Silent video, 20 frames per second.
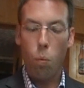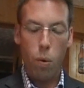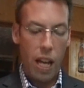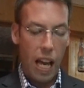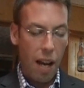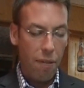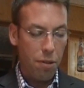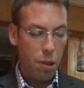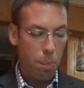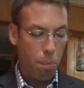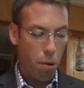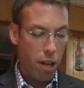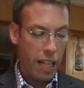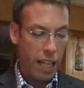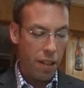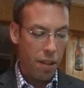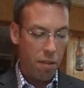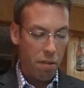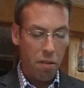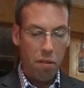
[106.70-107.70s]
We have to bring
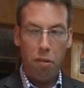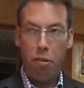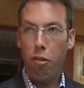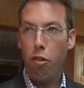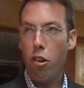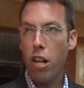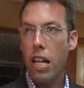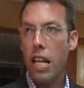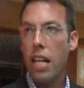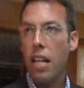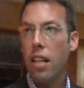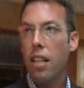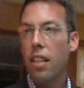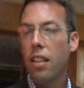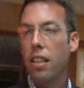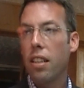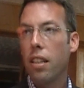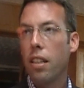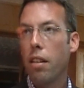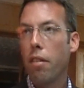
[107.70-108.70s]
it free
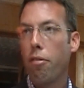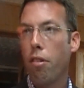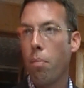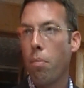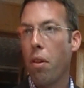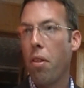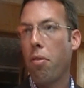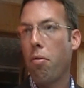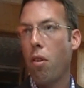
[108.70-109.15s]
from the